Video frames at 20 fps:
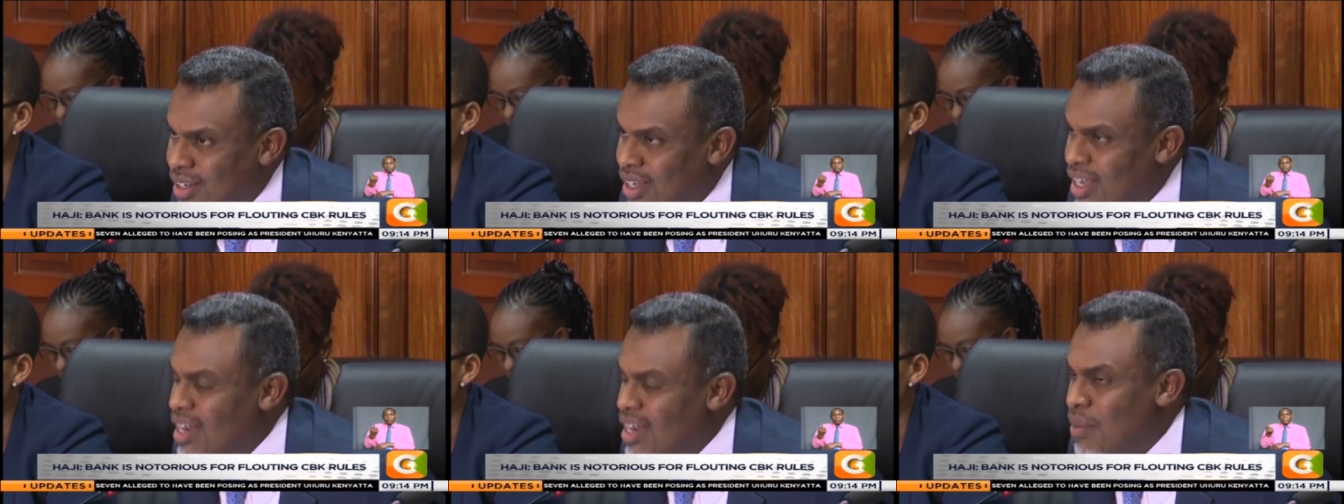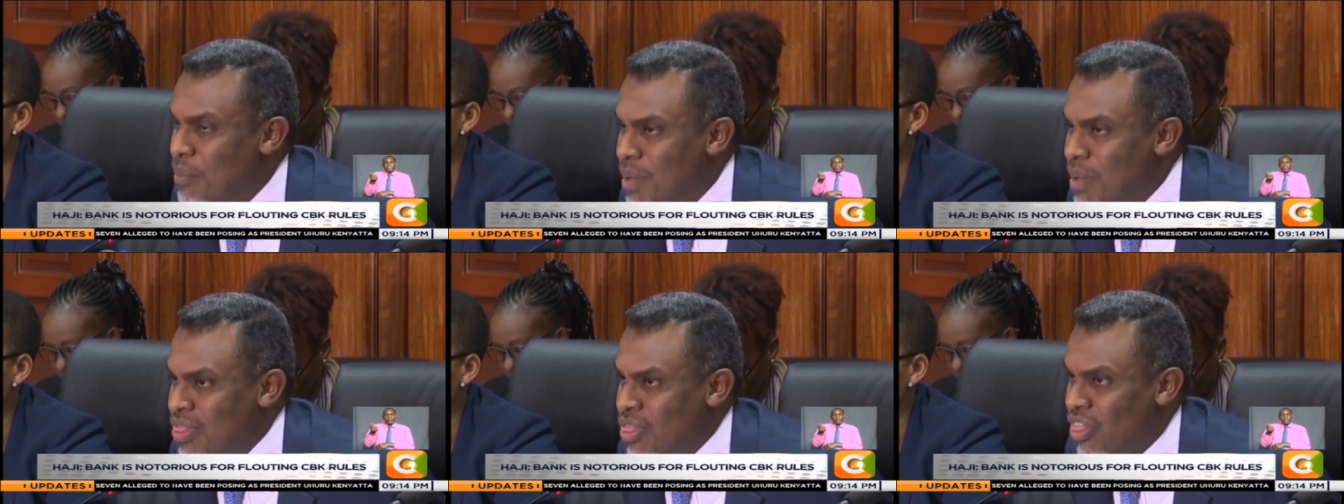in
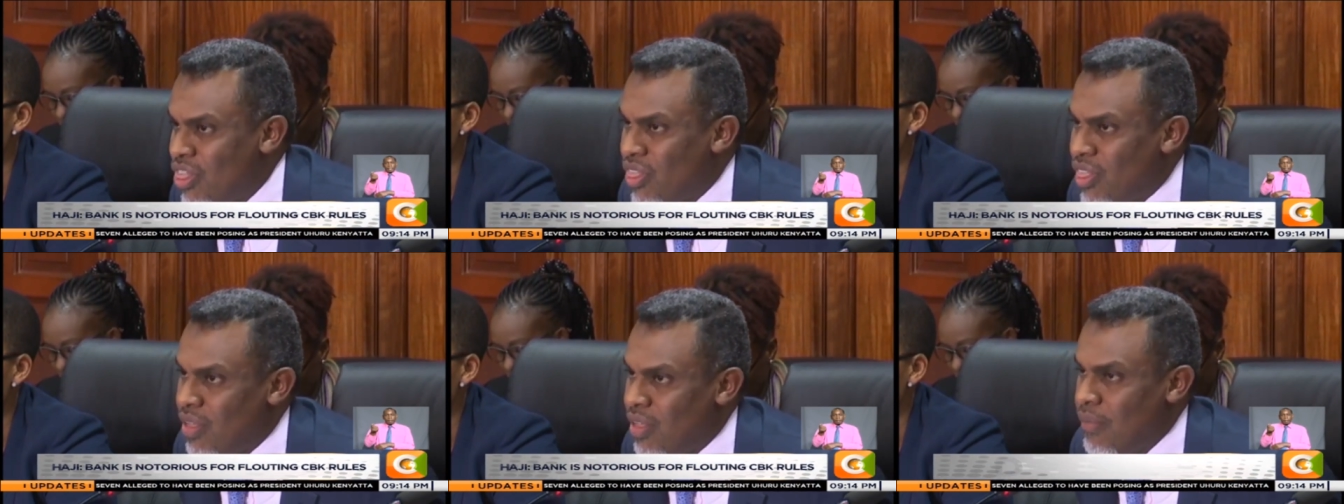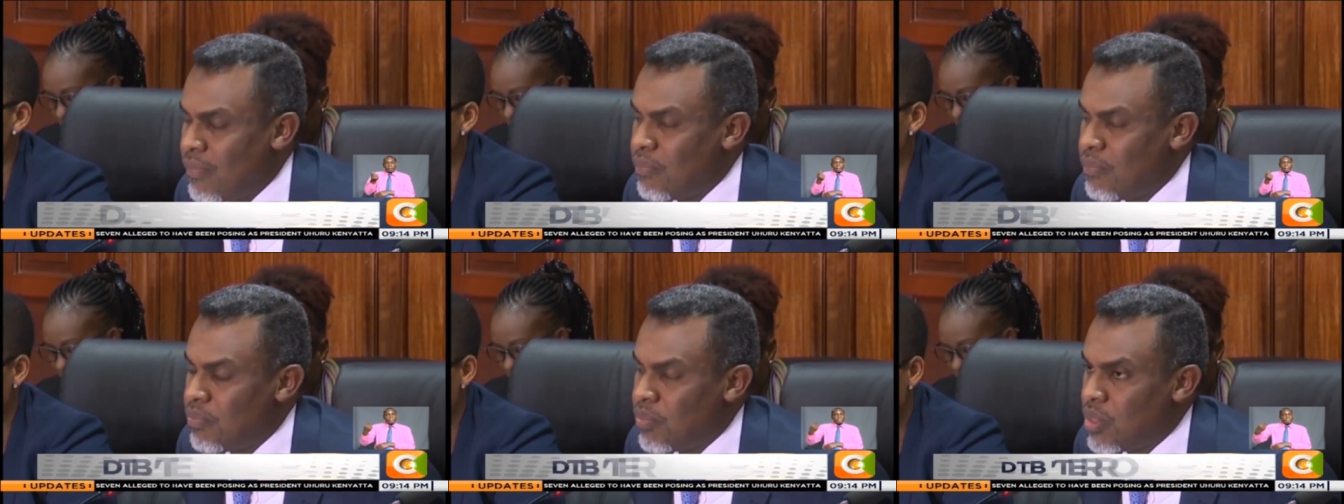a month.
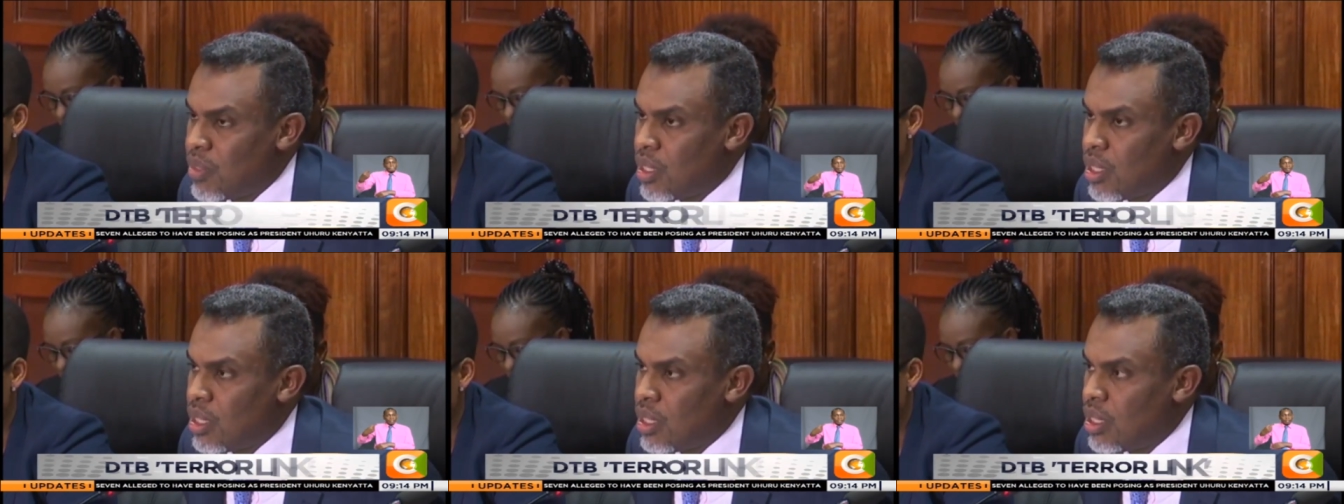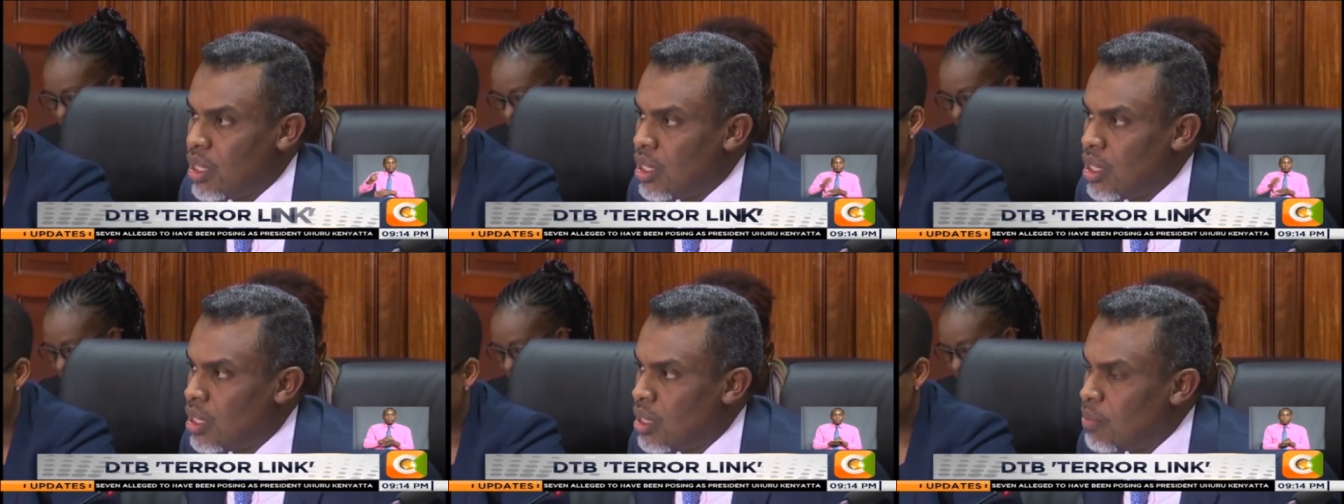
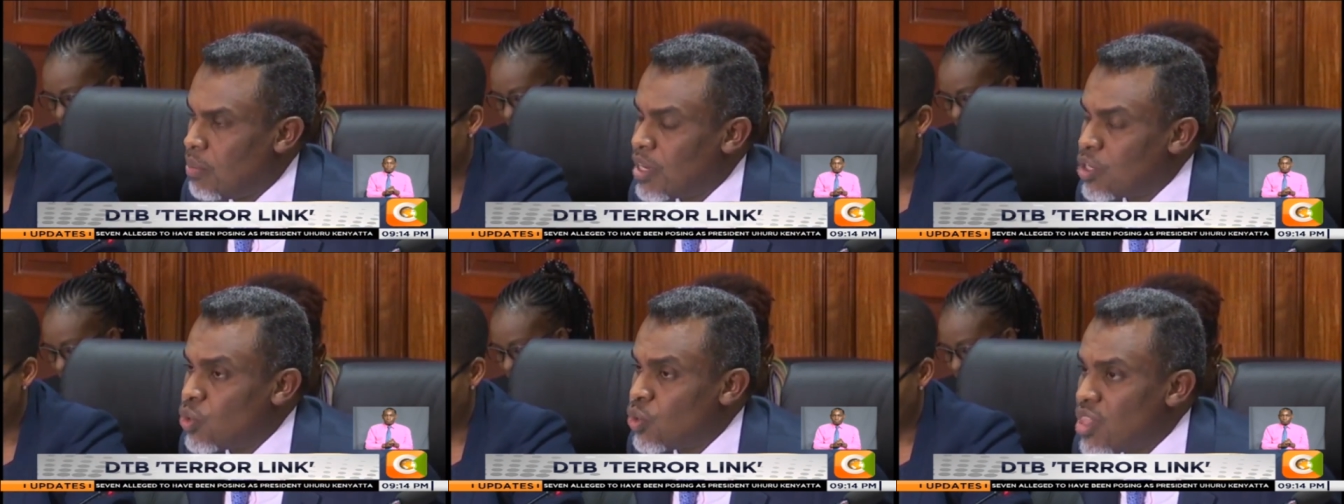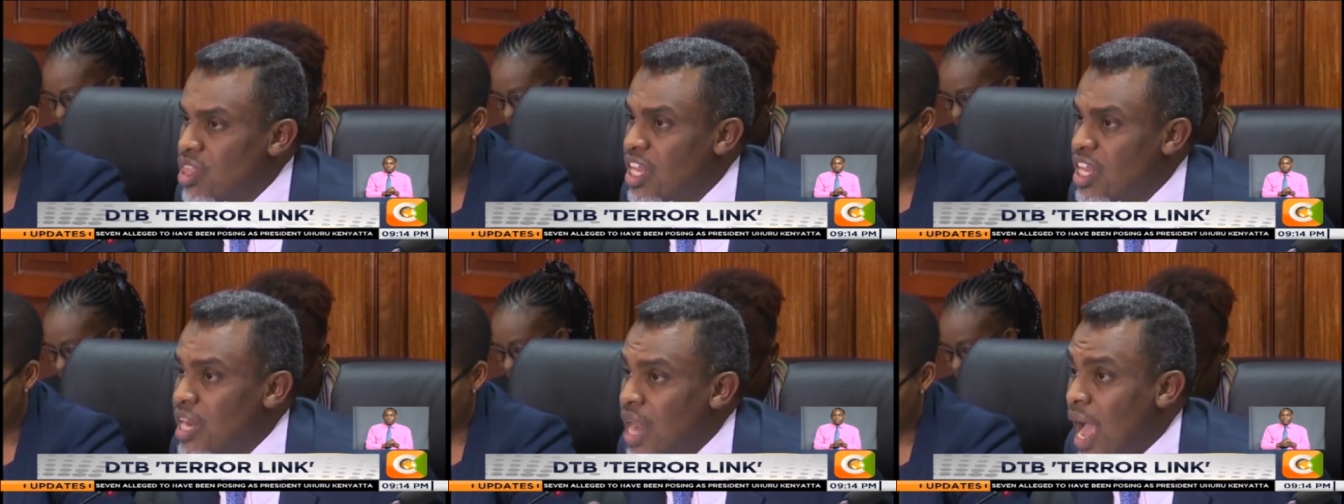But
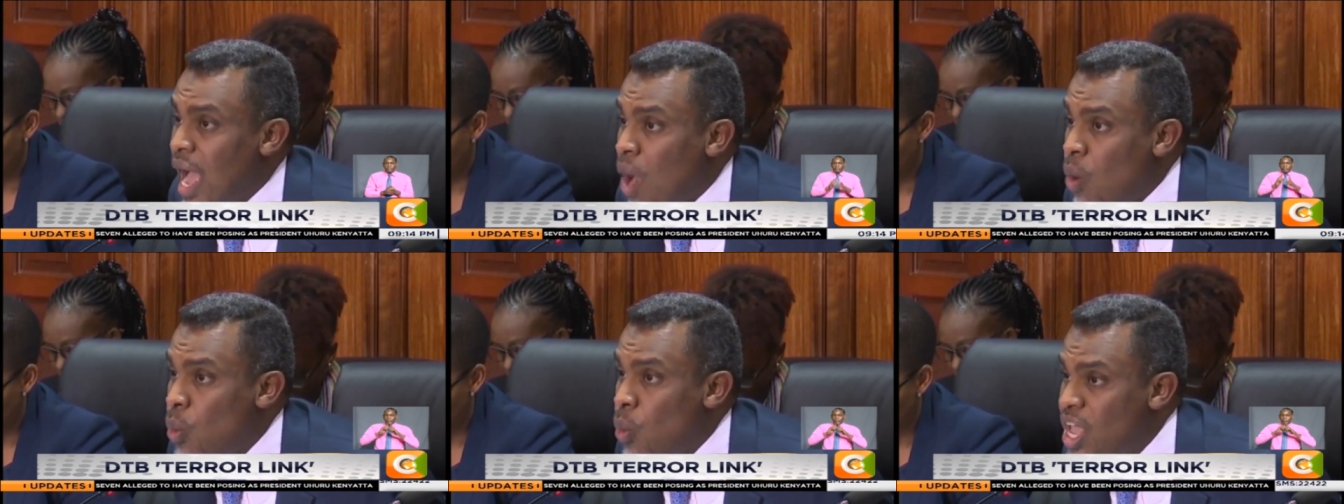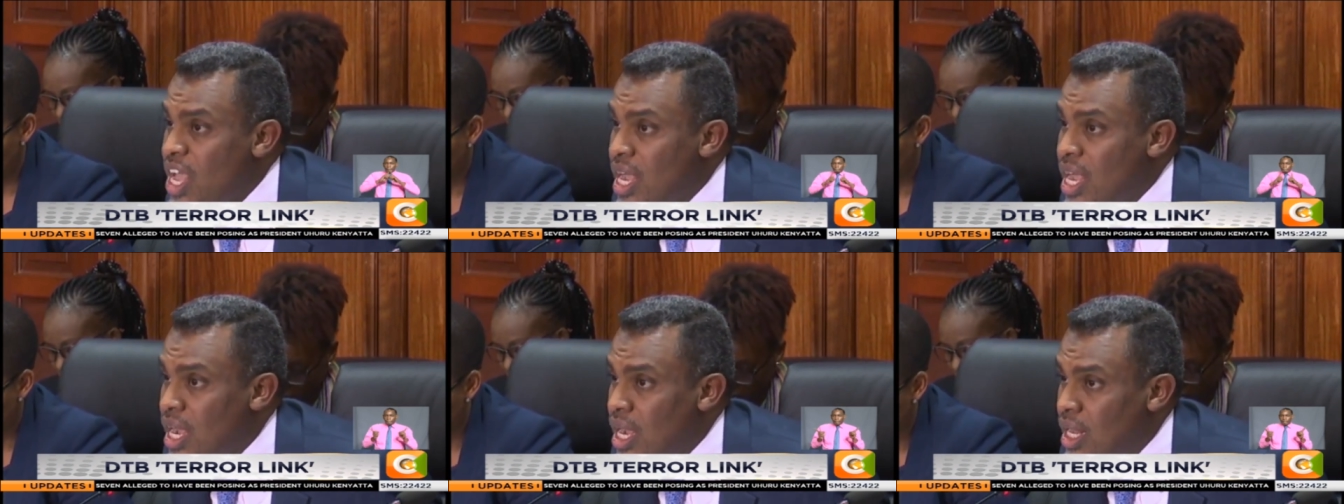within a
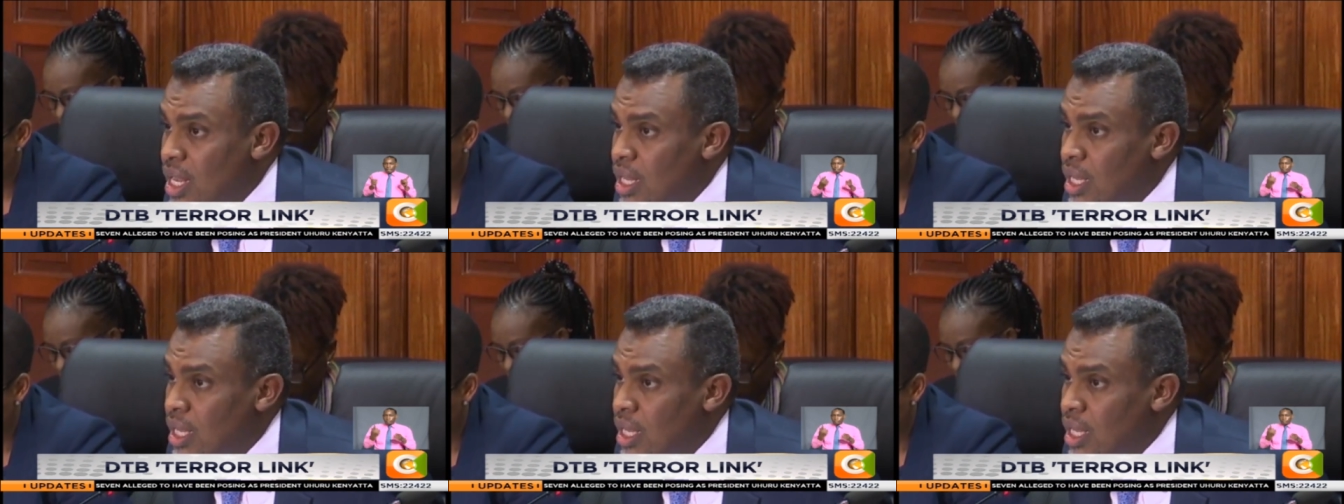week,